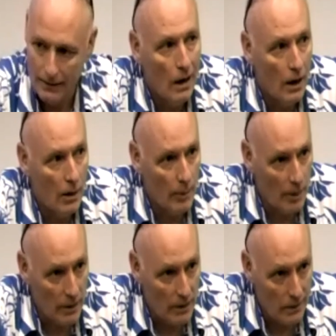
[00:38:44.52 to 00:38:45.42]
I
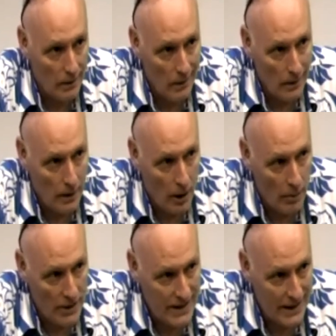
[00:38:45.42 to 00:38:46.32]
remember a
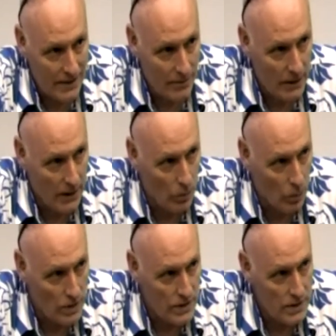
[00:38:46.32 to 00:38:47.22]
comrade said to me
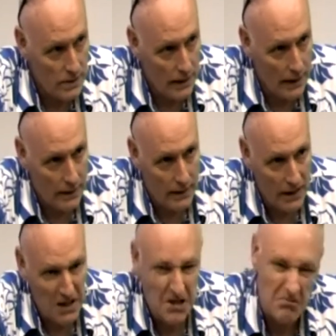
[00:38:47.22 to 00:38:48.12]
once that it
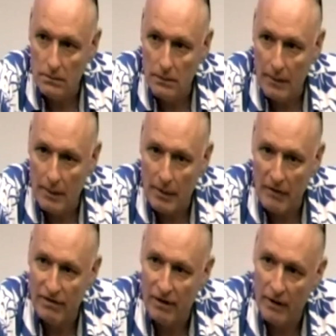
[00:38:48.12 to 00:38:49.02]
takes maybe about
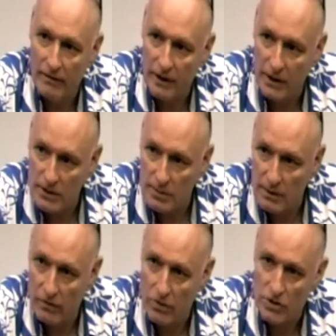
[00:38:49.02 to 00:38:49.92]
5 years
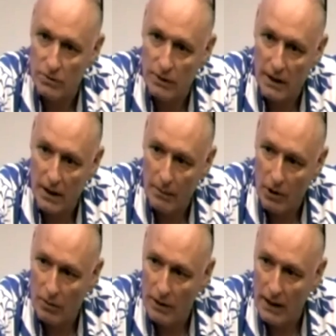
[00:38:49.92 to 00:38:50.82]
before somebody can
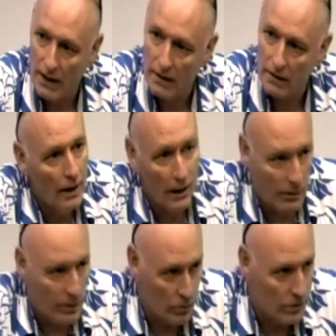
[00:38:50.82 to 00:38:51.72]
become a cadre. Now, I
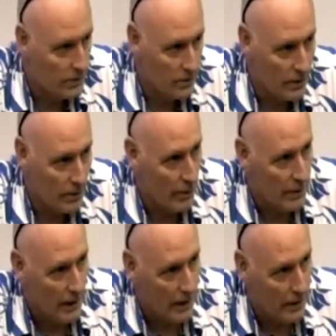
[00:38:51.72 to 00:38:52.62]
don't agree with
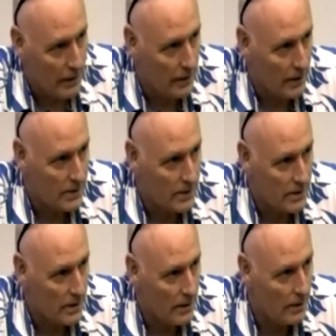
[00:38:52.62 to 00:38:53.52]
that. I think that that's
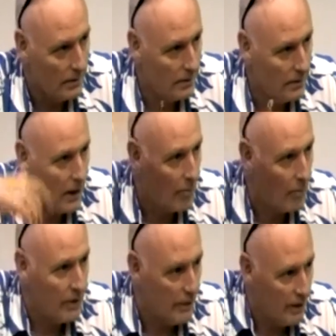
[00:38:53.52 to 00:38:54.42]
an
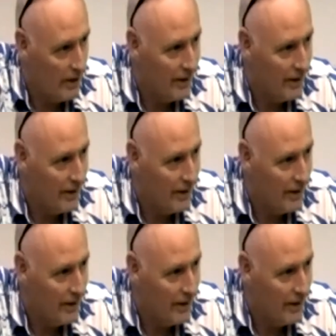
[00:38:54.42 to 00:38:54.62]
arbitrary